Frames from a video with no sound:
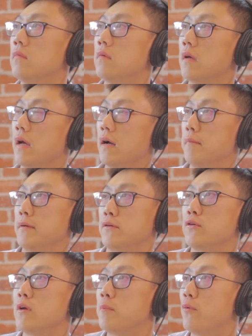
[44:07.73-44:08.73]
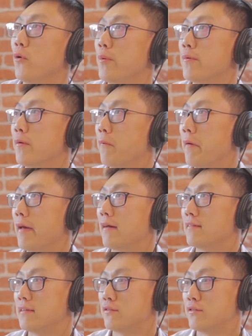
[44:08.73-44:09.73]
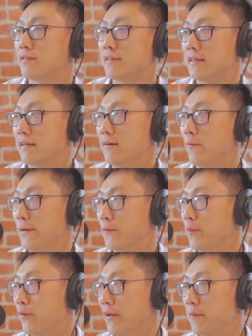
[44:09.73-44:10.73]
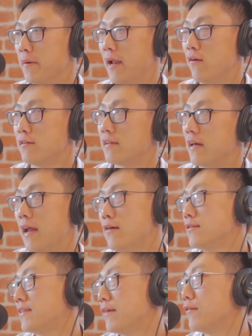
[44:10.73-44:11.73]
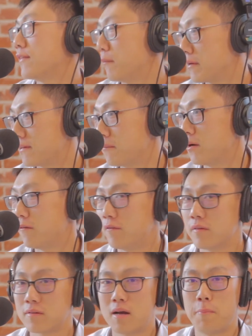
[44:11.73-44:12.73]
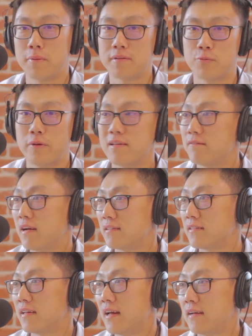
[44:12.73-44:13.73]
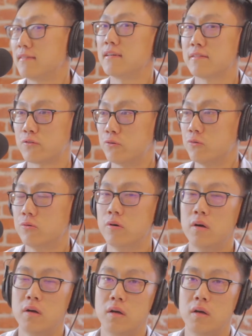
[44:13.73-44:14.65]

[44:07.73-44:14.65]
Yeah, I mean, totally blow people away is an interesting way to put it. But I would say, I'll just give you some example of the companies we invest in. I think it's cool.